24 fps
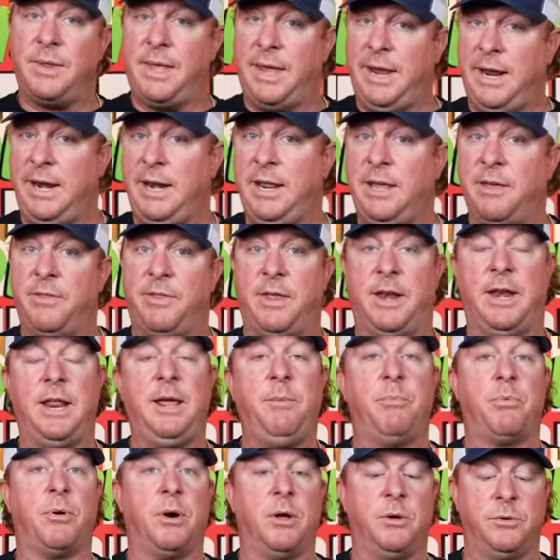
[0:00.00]
any of the
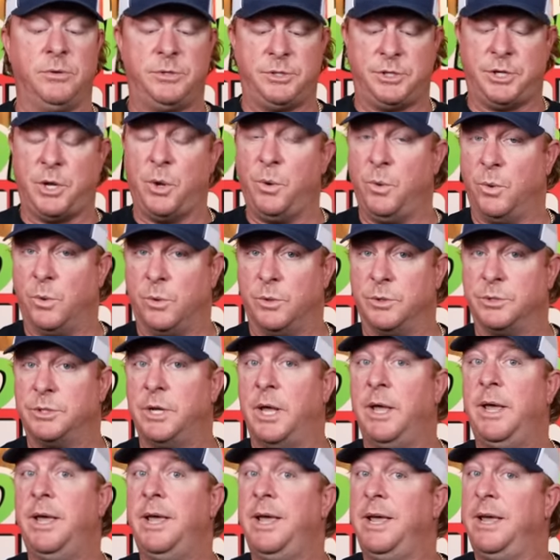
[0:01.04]
Nepros tools
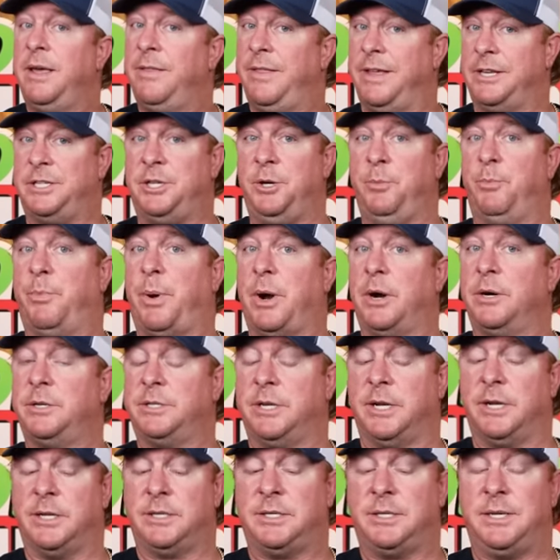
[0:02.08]
that you
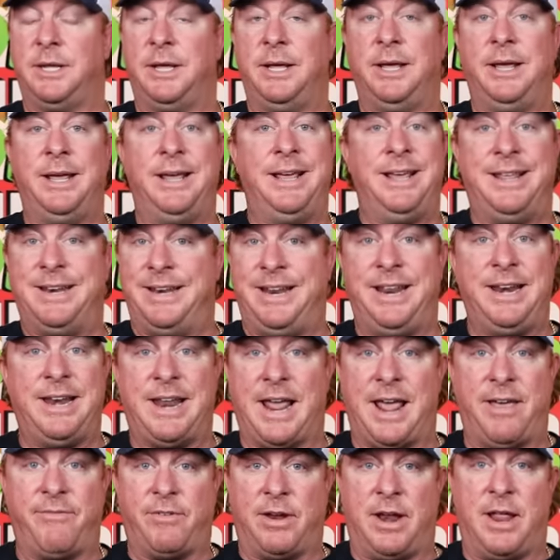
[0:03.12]
purchased didn't
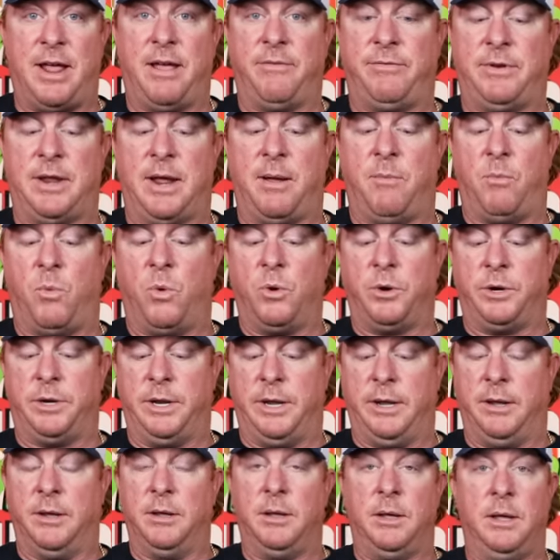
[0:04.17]
have a lifetime
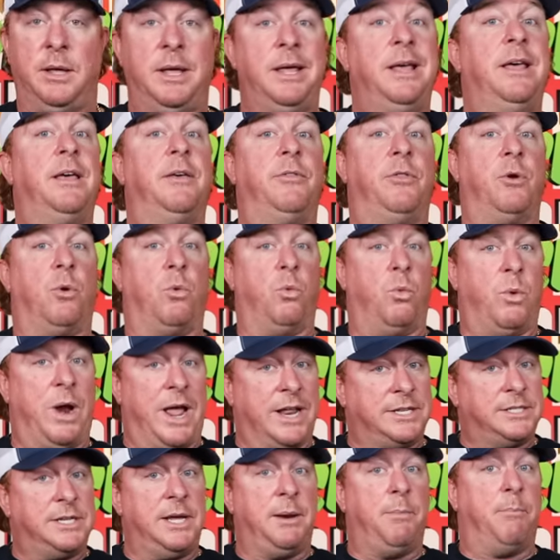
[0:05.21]
warranty. The
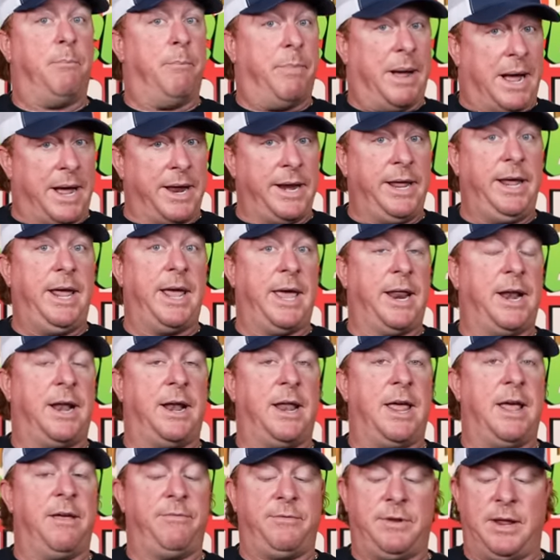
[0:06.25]
ratchet body had a
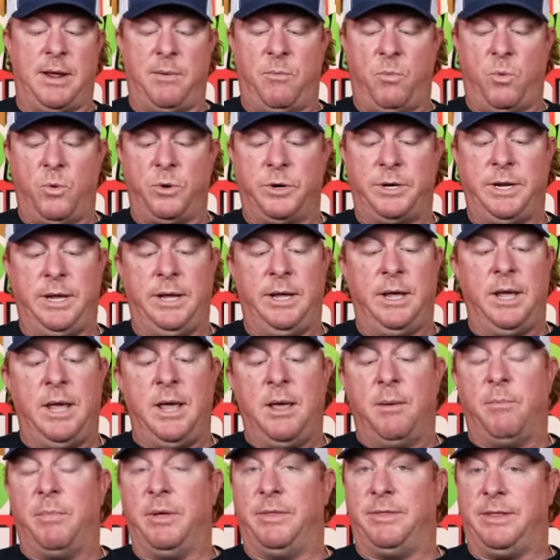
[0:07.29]
lifetime warranty,
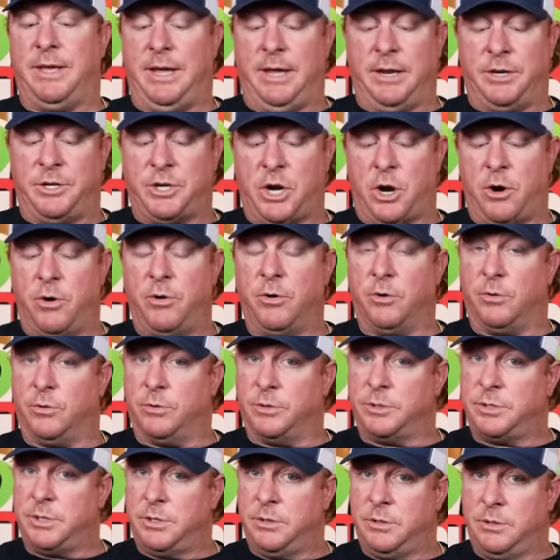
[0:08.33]
but the
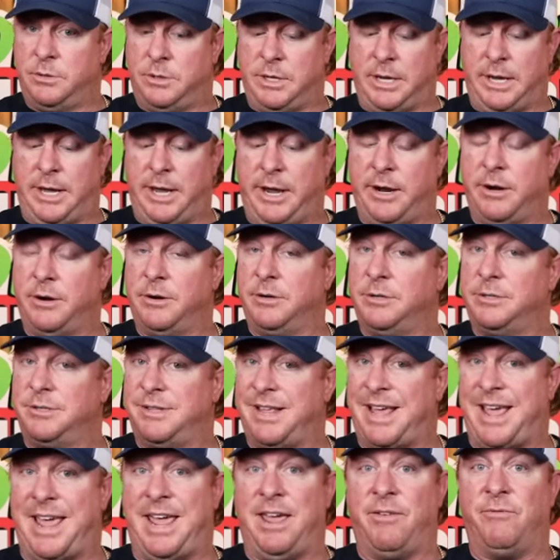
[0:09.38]
internals, the gears,
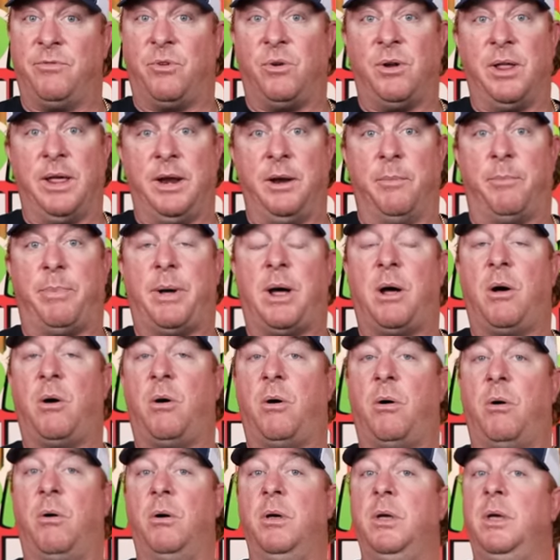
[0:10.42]
the anvil, and the
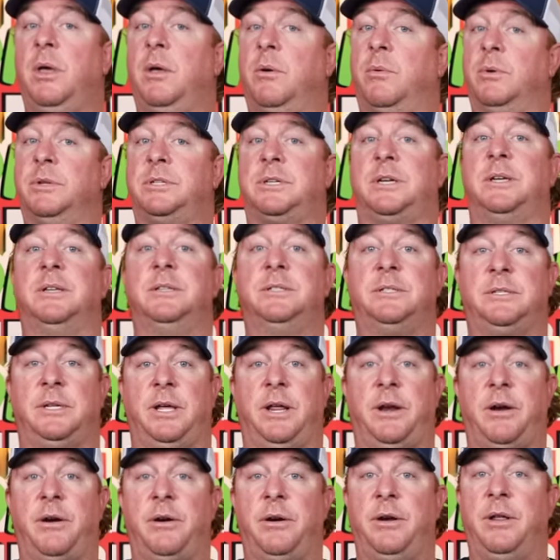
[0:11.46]
pawl was
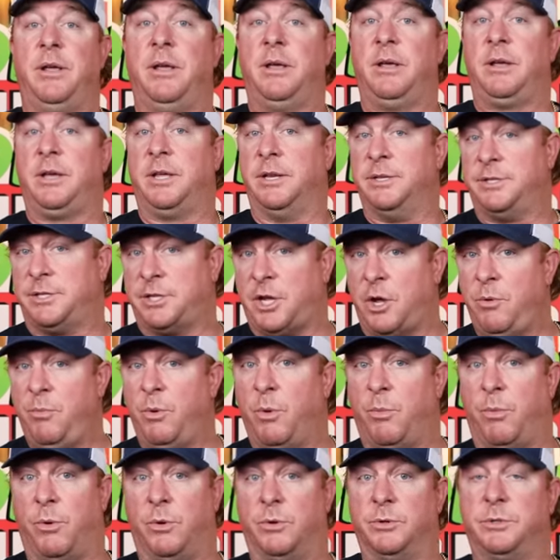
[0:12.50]
considered
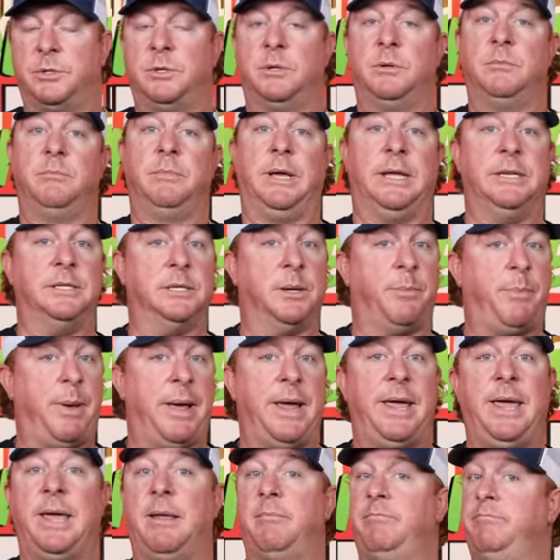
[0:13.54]
consumables. In
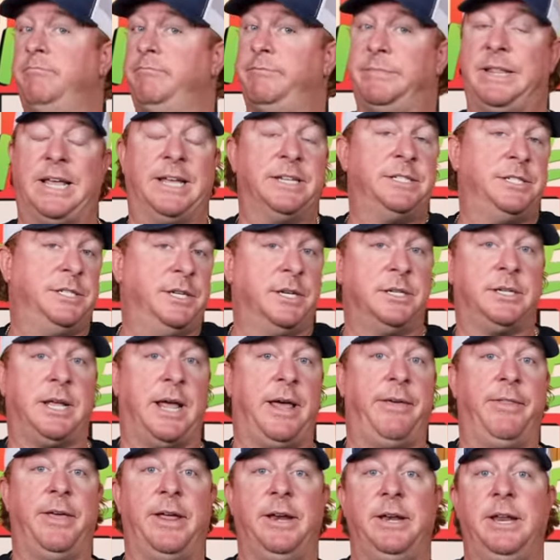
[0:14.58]
Japan, that's just
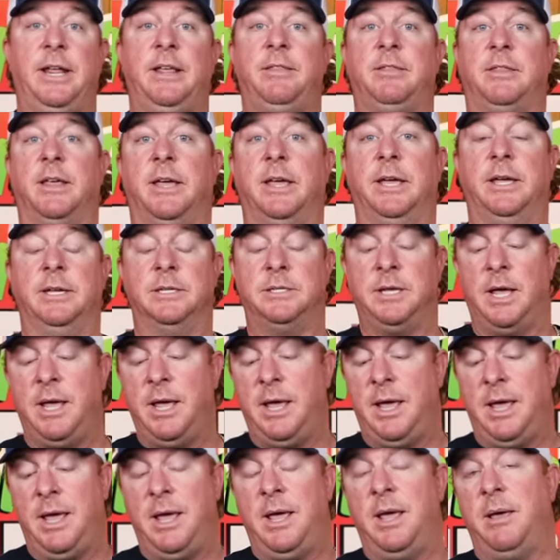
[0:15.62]
how they did things.
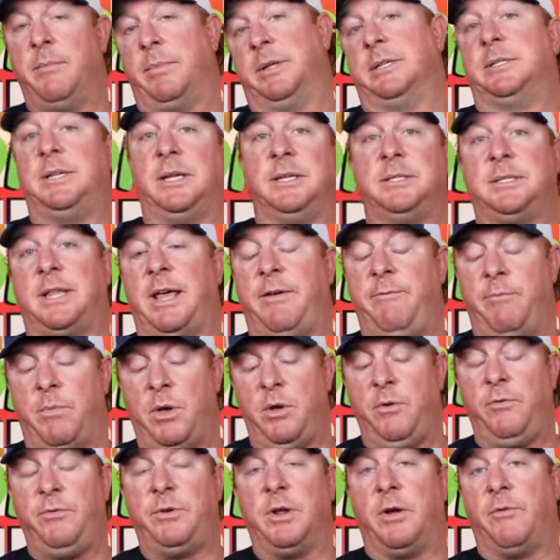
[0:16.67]
But since they
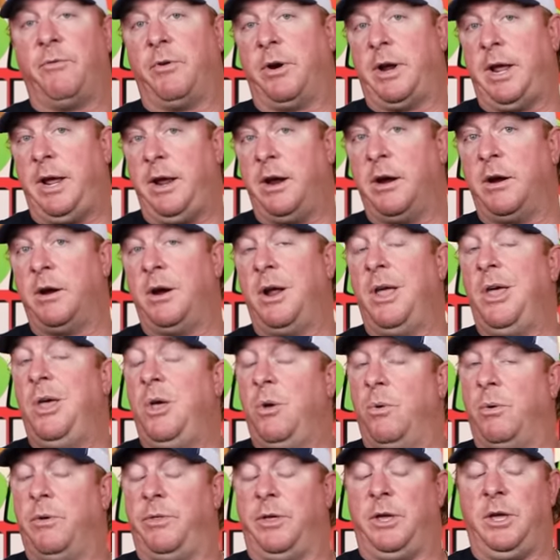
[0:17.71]
moved over here
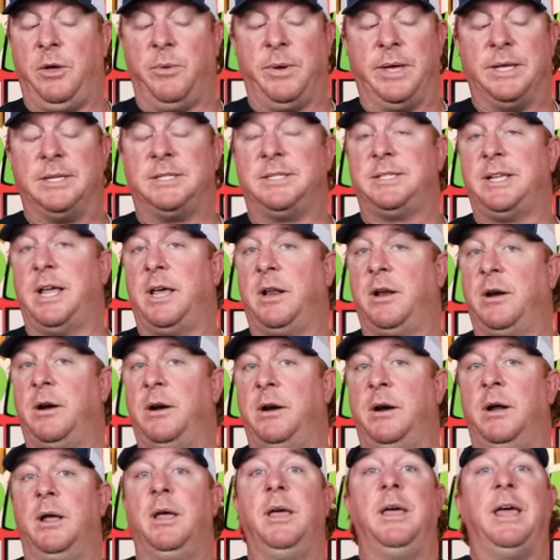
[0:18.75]
with a U.S.
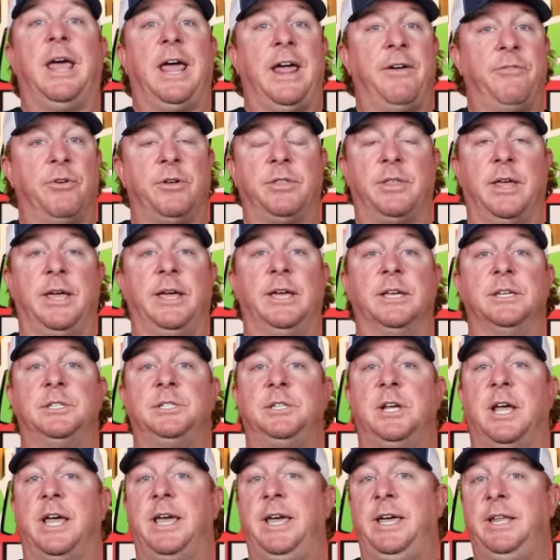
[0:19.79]
seller, everything has
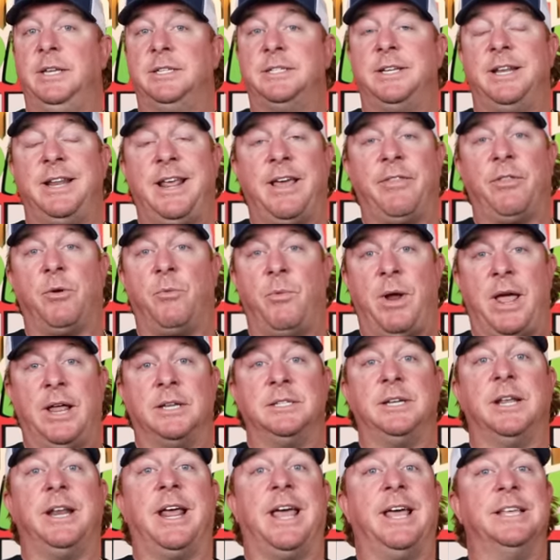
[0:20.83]
changed. Now the
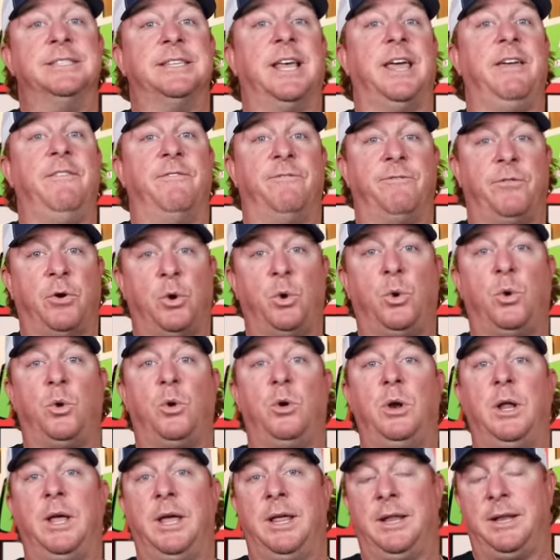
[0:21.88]
ratchet has a
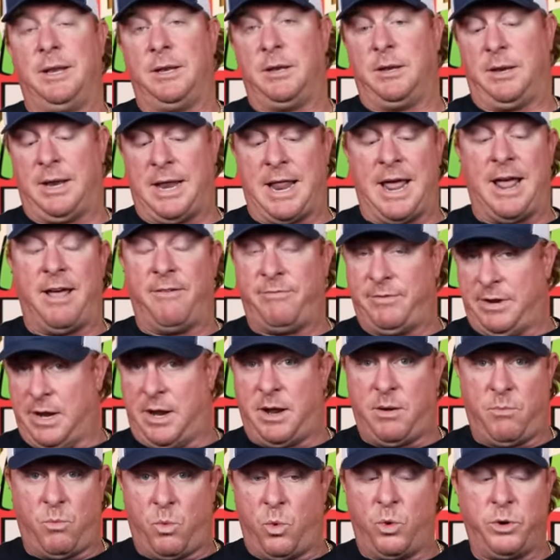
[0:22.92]
full
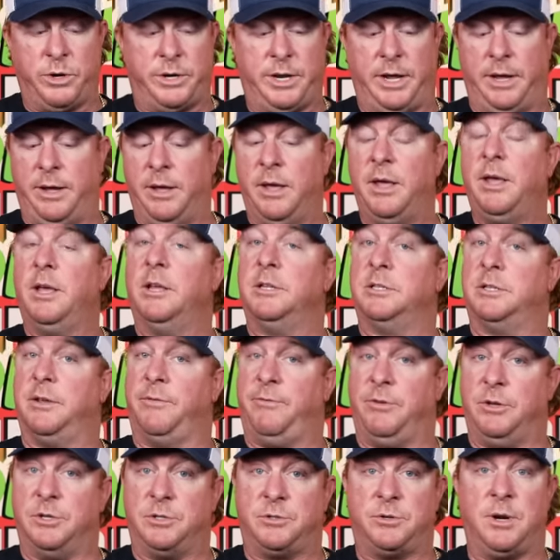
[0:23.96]
lifetime warranty. So
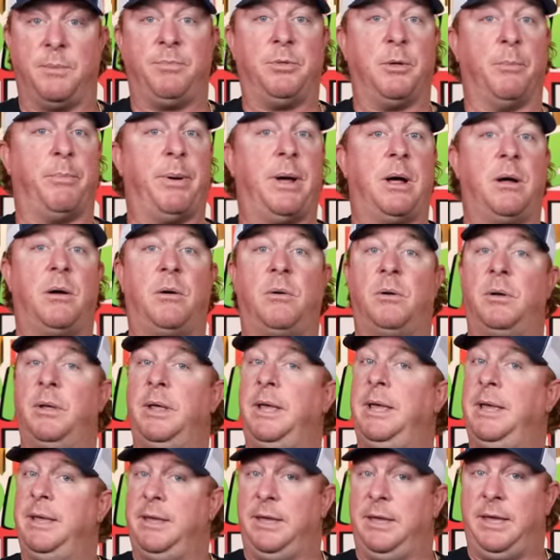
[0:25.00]
if you strip the pawl,
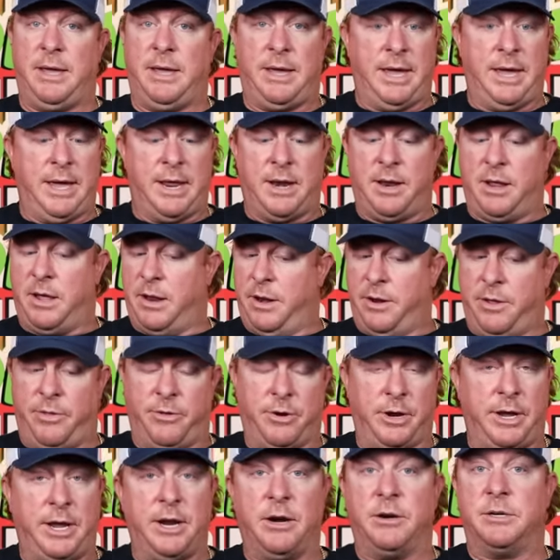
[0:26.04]
you get
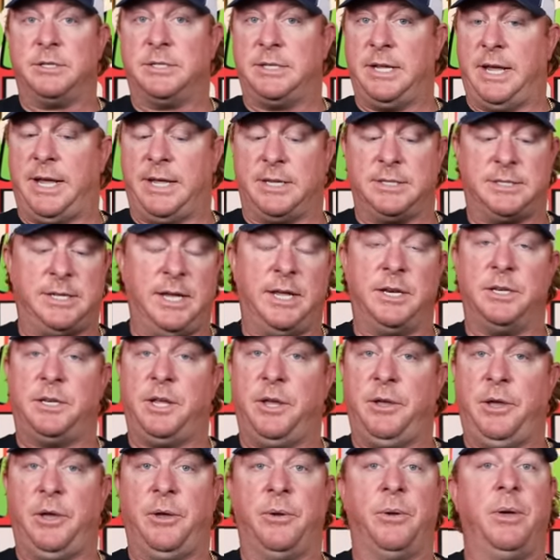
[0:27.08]
another gear set sent to
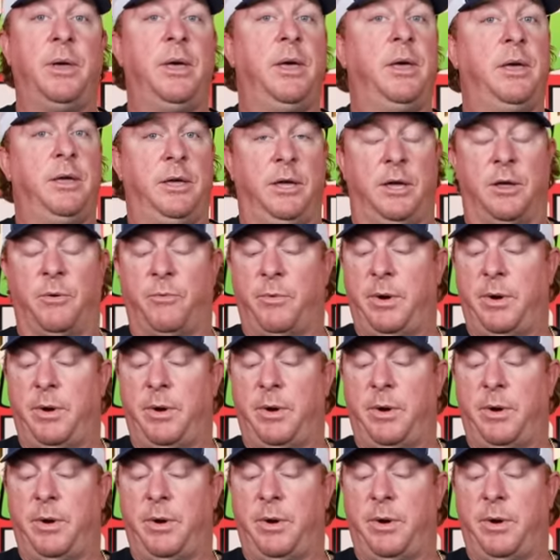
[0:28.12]
you. You can